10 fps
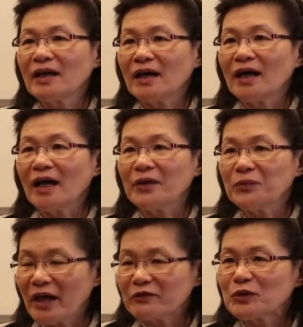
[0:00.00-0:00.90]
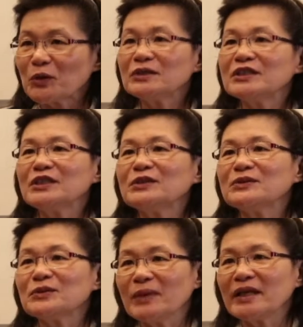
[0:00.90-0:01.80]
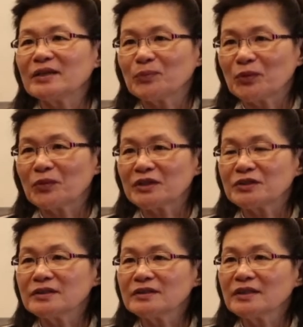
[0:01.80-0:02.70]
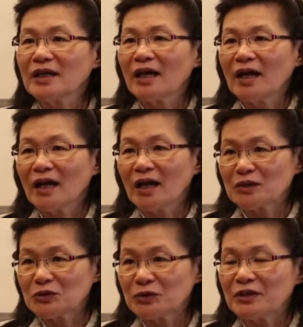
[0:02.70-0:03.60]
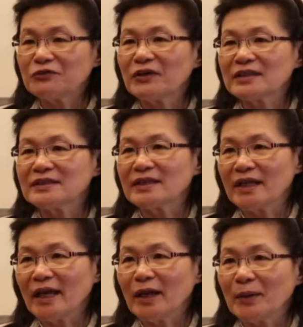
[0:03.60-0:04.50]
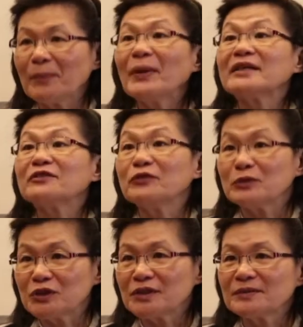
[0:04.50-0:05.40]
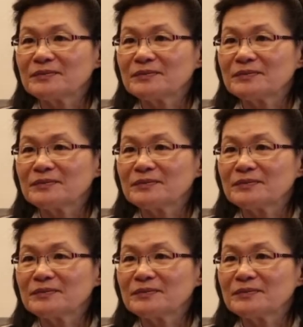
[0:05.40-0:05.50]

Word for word: uh, and we have to continue to make the progressions uh, to give us a, a better future.